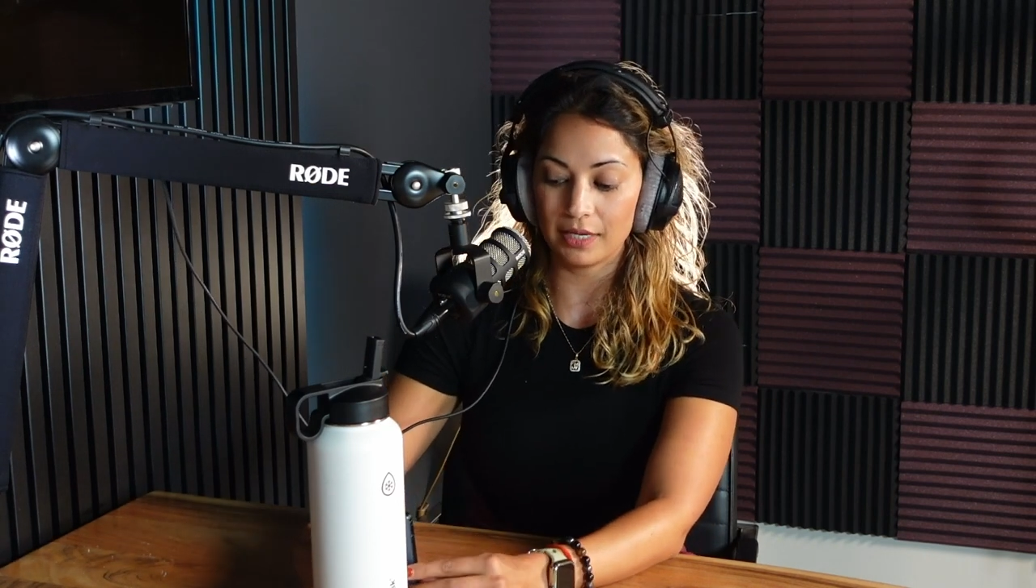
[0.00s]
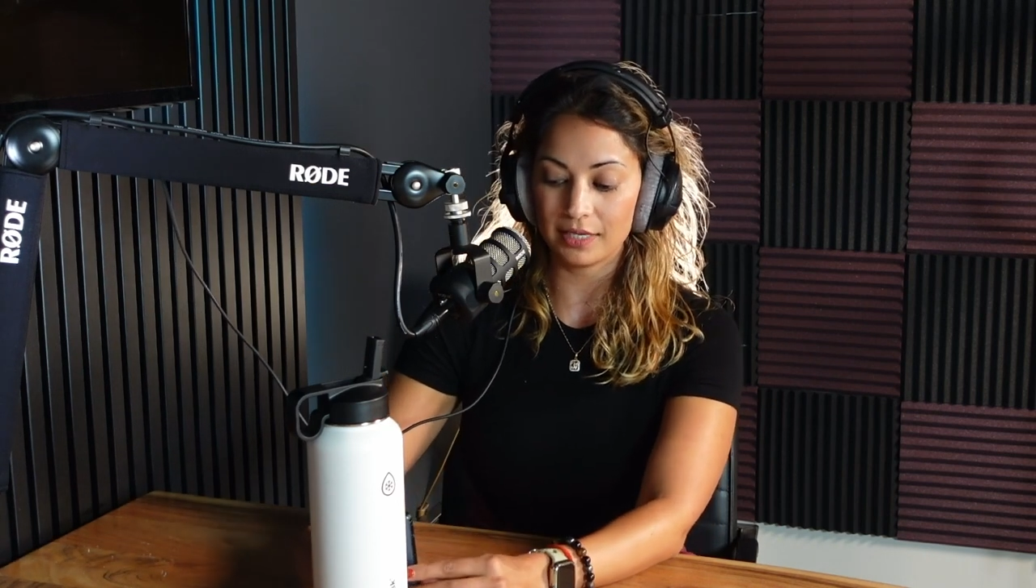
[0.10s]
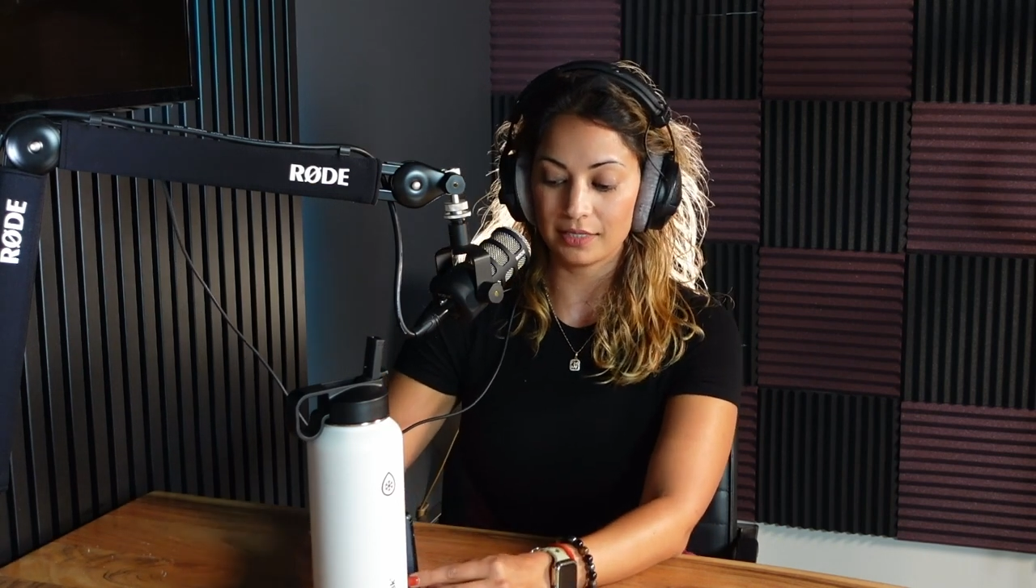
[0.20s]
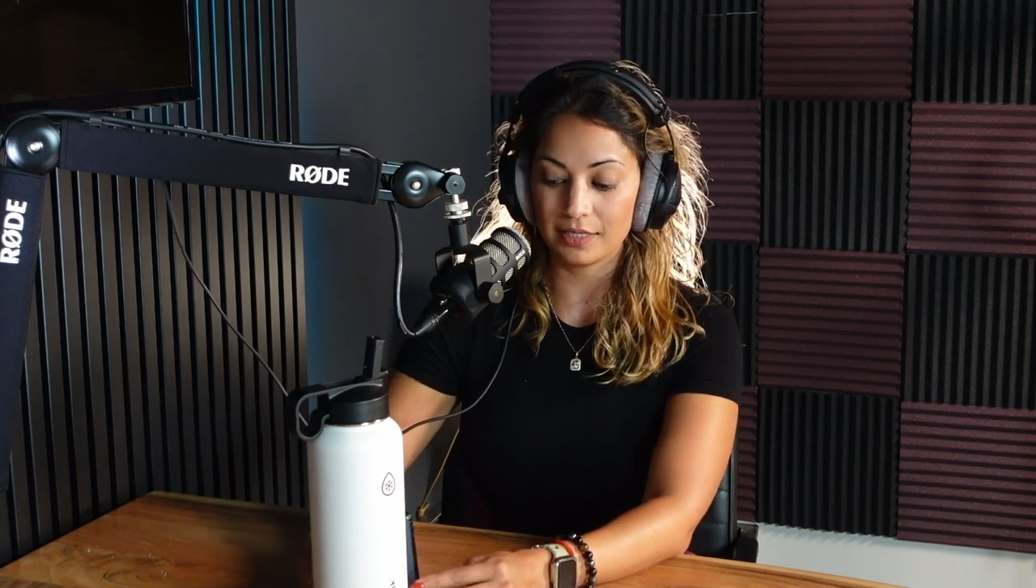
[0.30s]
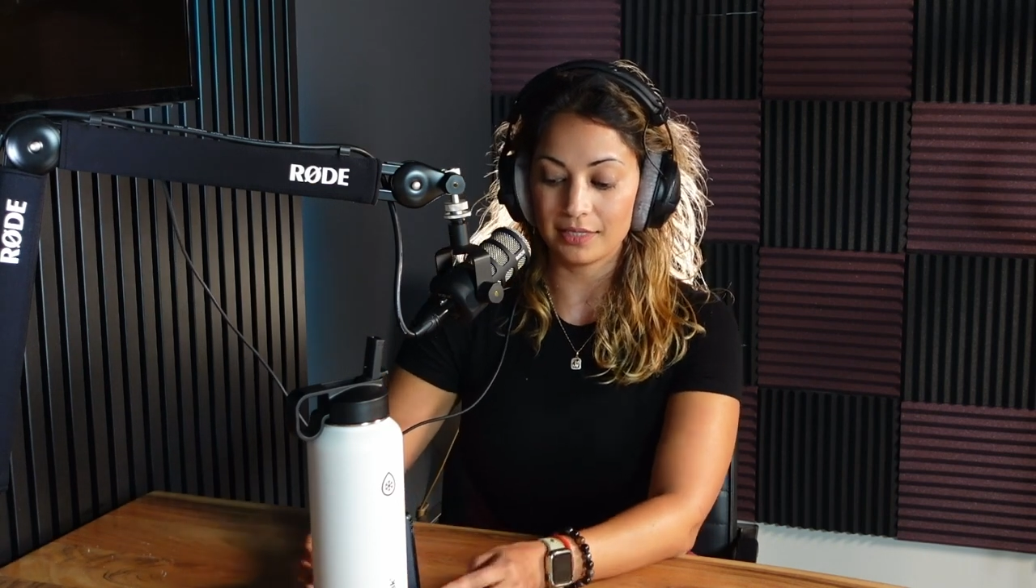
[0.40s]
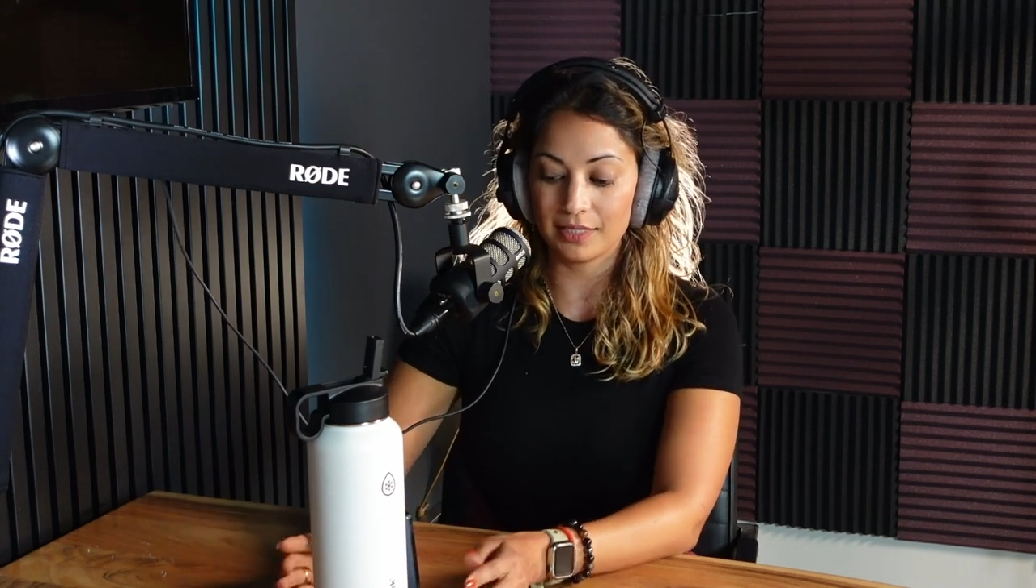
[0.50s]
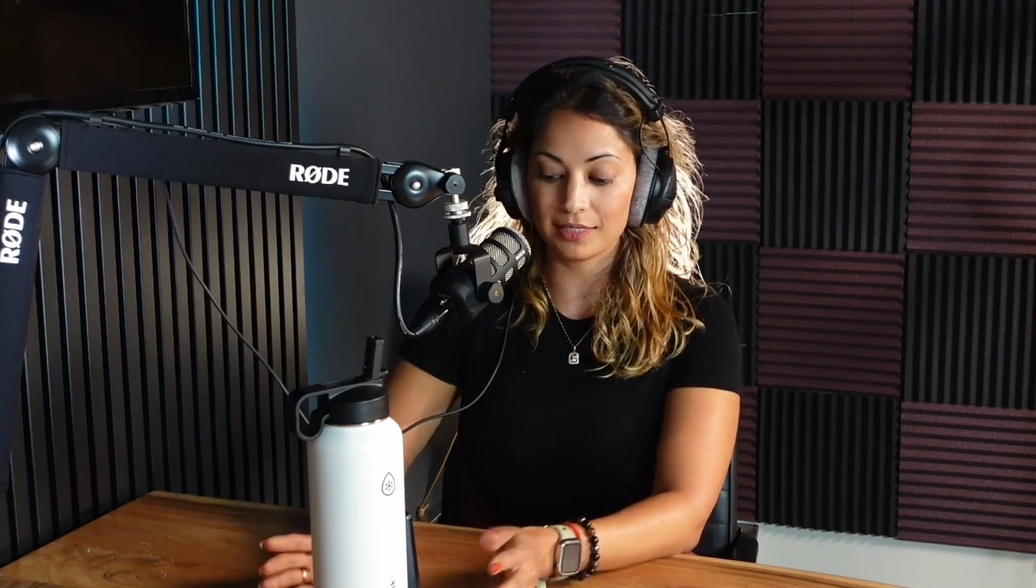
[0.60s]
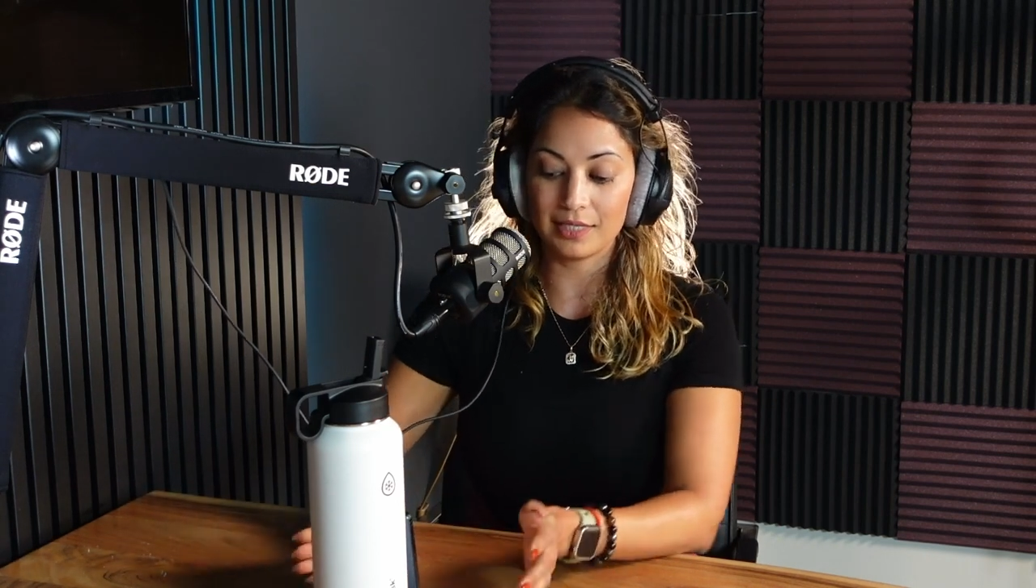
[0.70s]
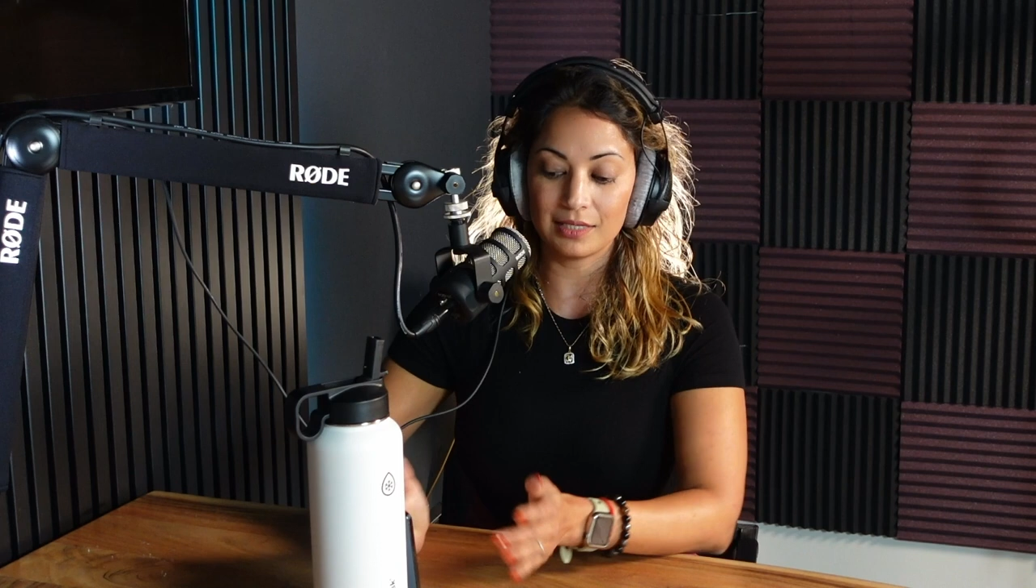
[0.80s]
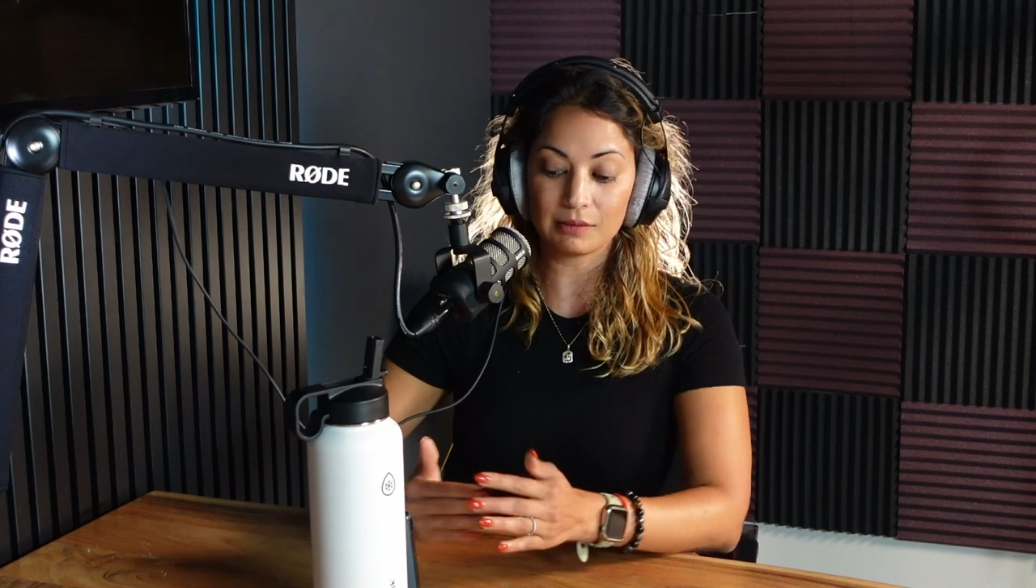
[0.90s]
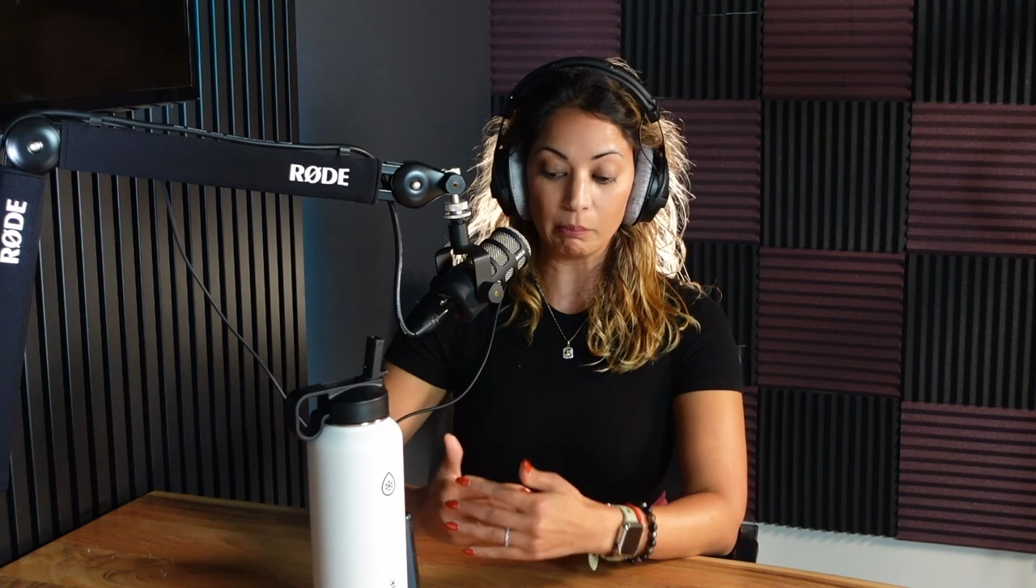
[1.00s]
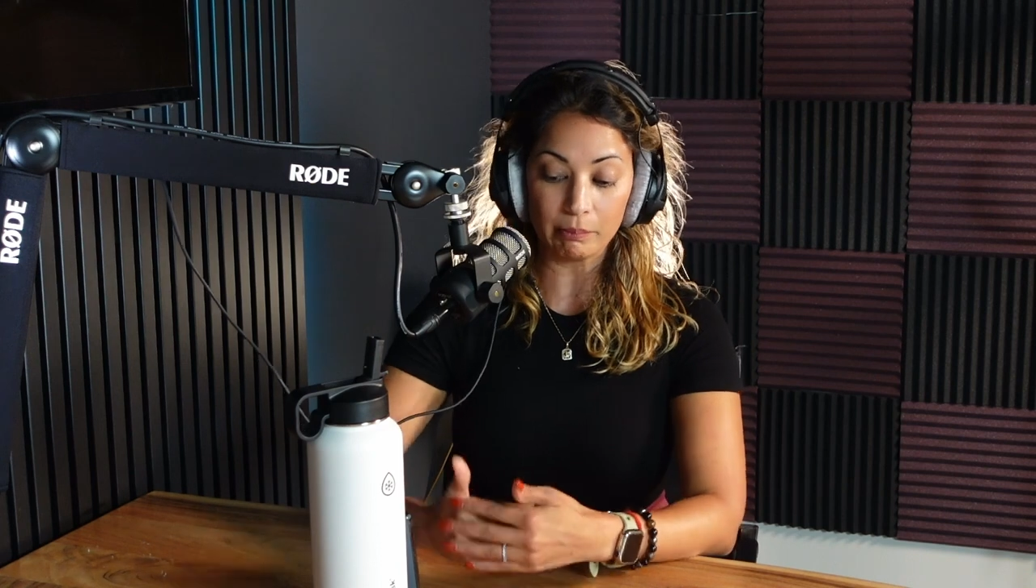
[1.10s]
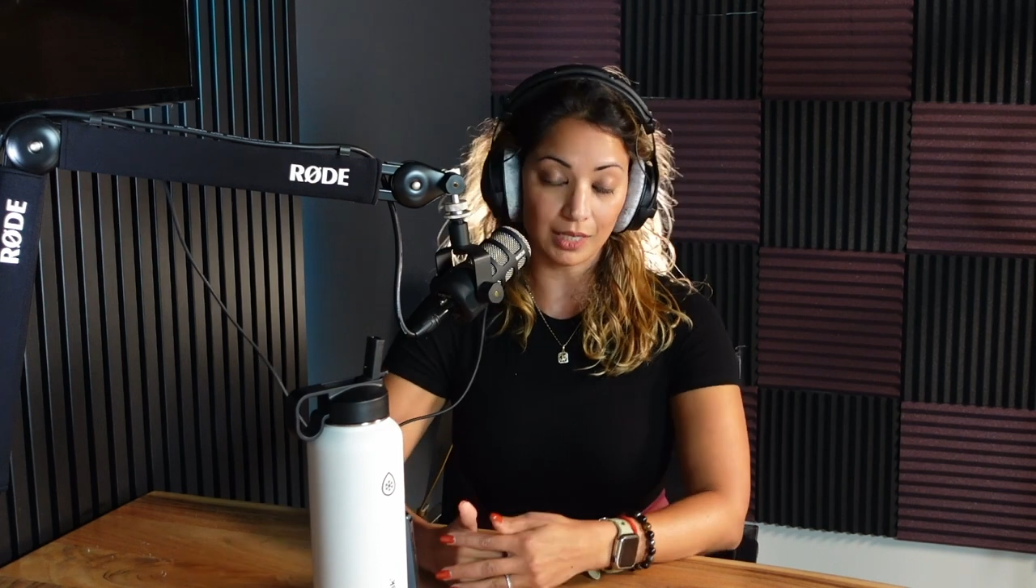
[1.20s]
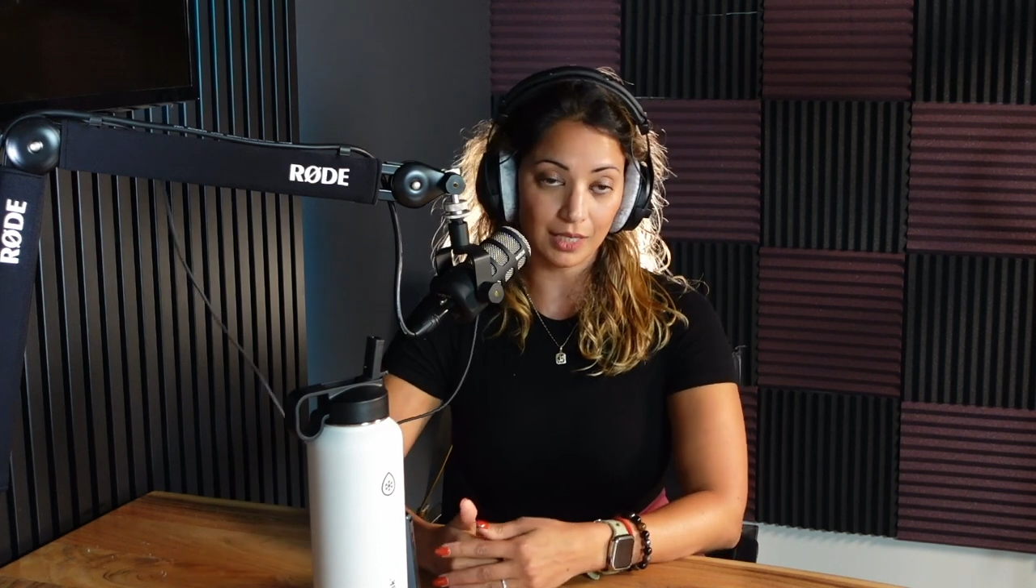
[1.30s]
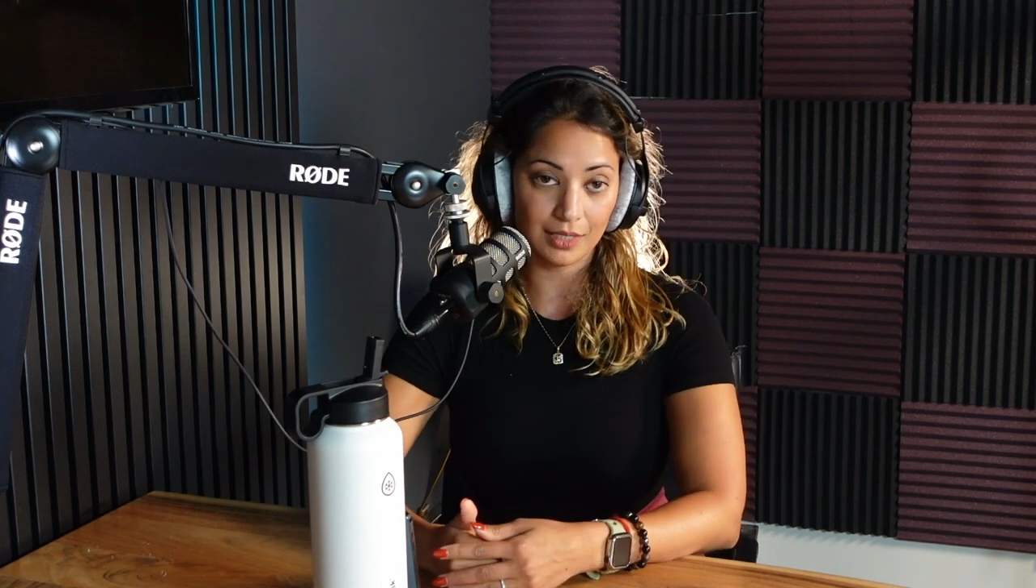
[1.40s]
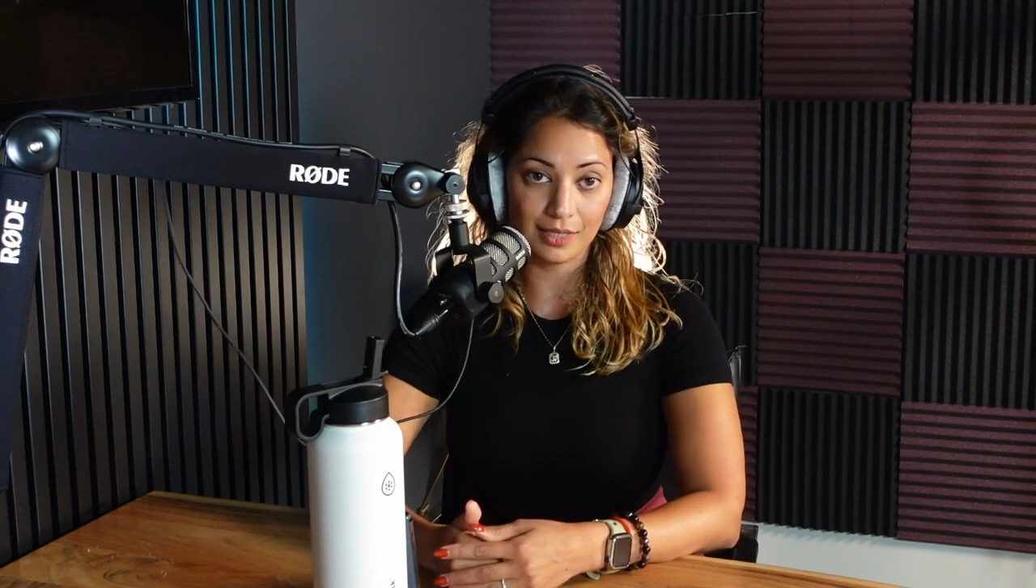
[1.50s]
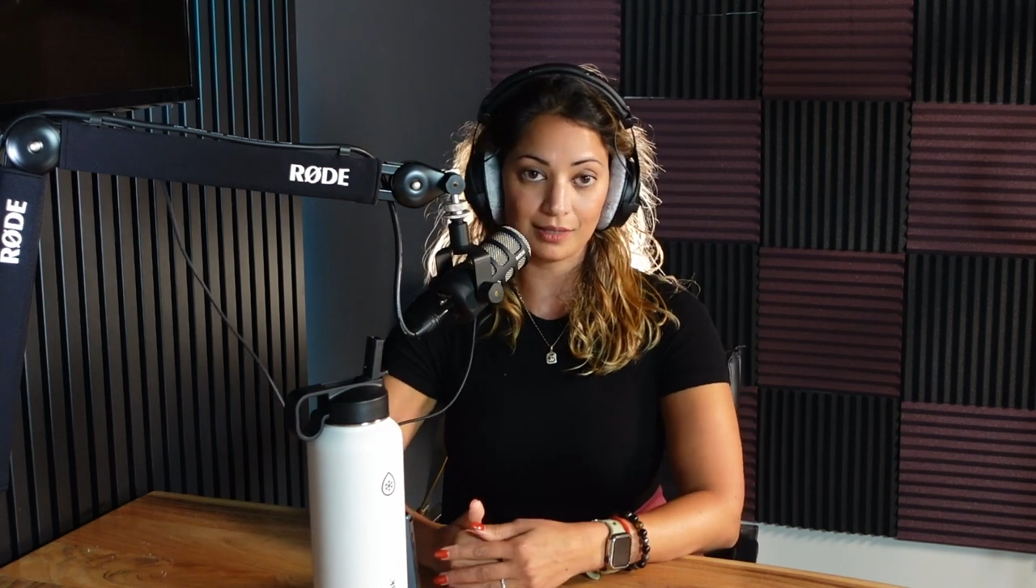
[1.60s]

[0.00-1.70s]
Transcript: is Does this mean